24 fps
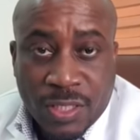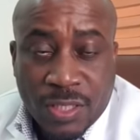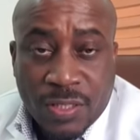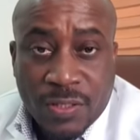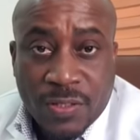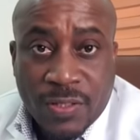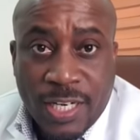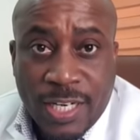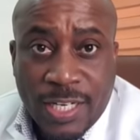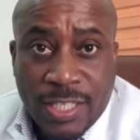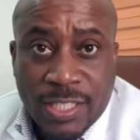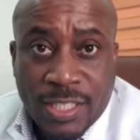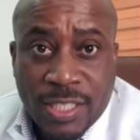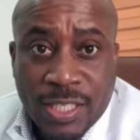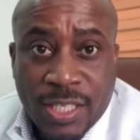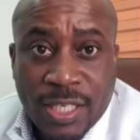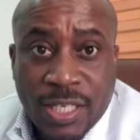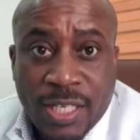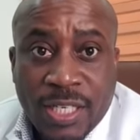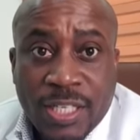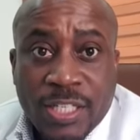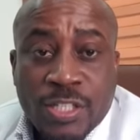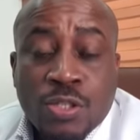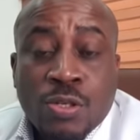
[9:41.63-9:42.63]
All right?
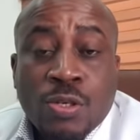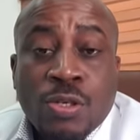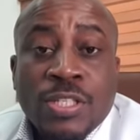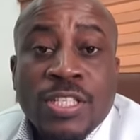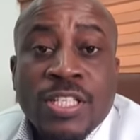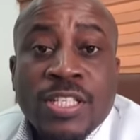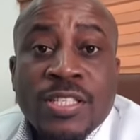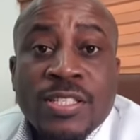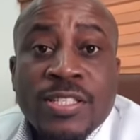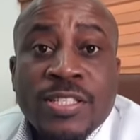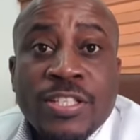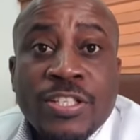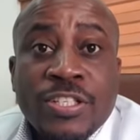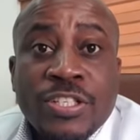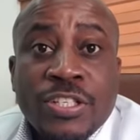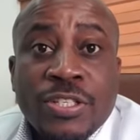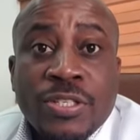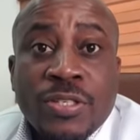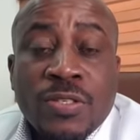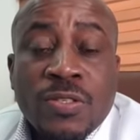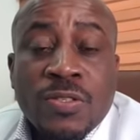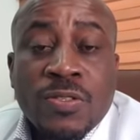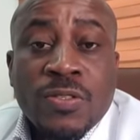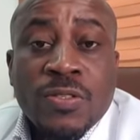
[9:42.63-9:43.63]
It's called
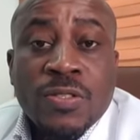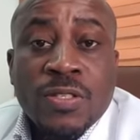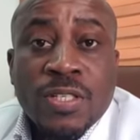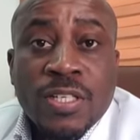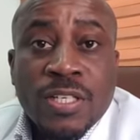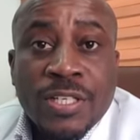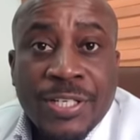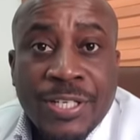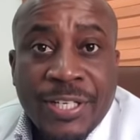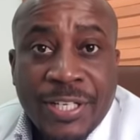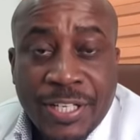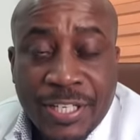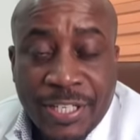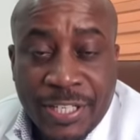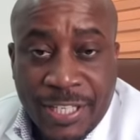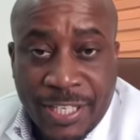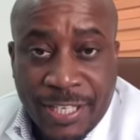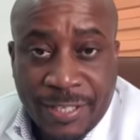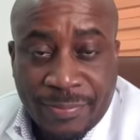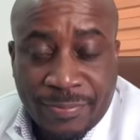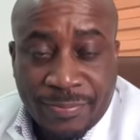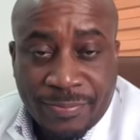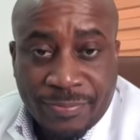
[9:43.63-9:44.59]
incisional hernia.